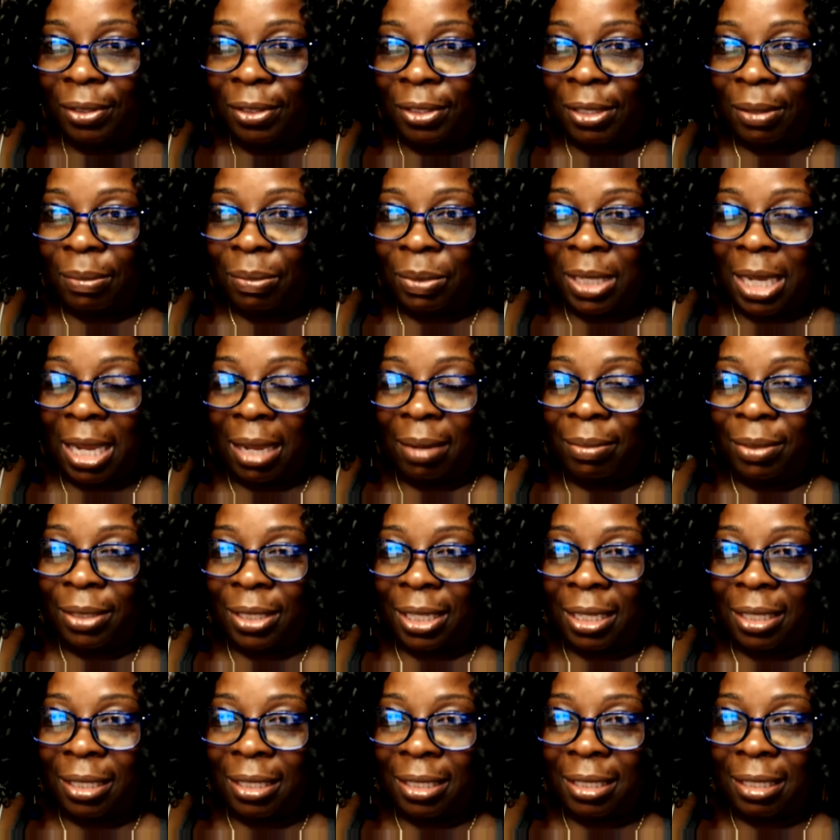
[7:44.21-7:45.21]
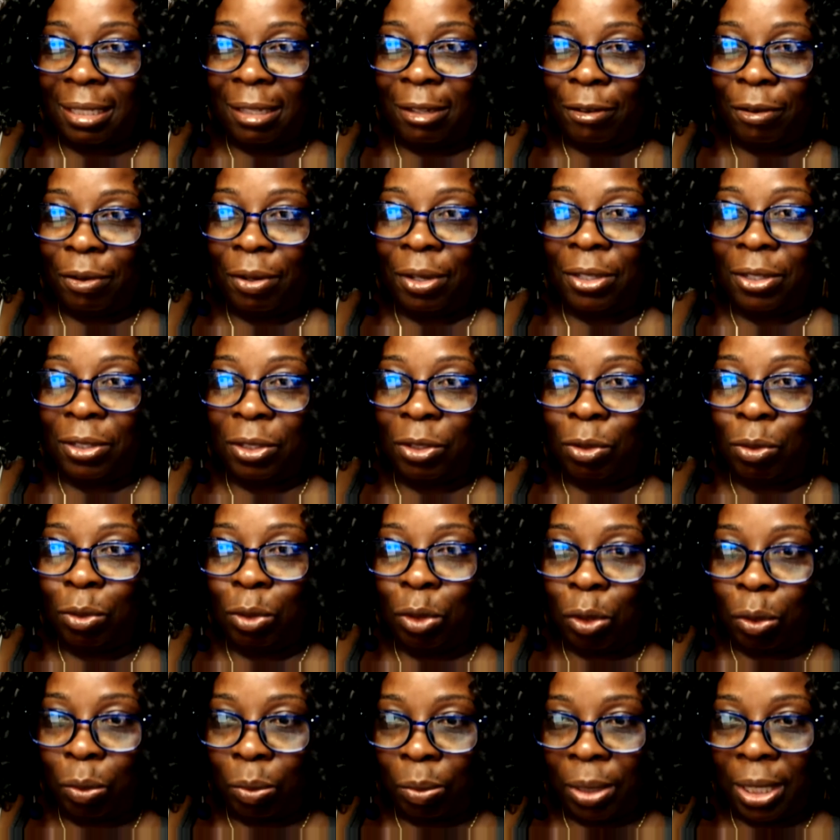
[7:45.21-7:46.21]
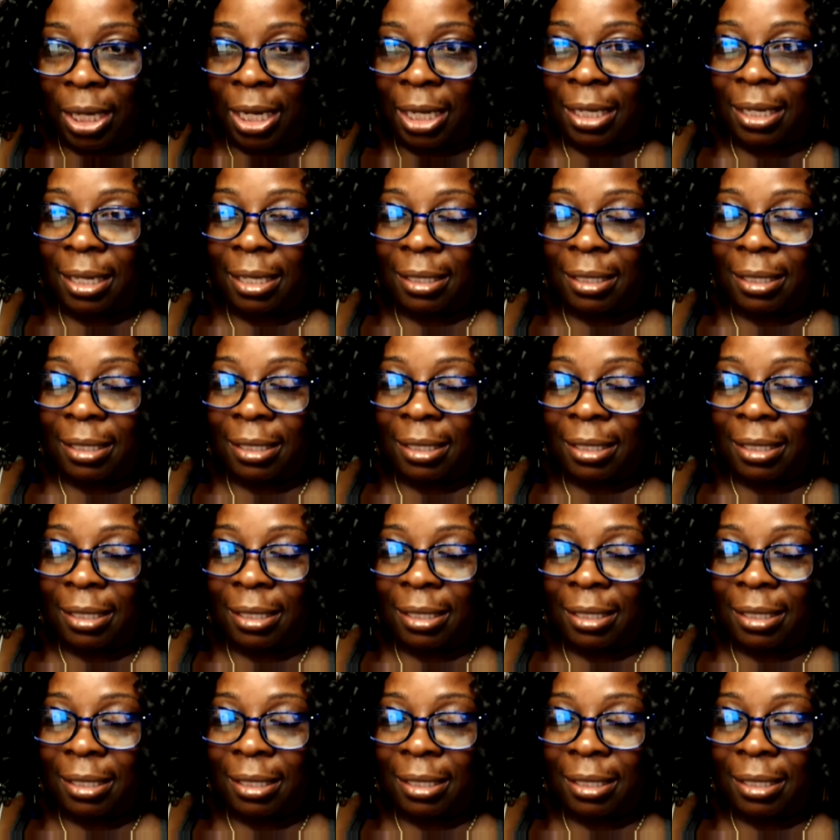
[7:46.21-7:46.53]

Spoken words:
Sometimes it's you doing it.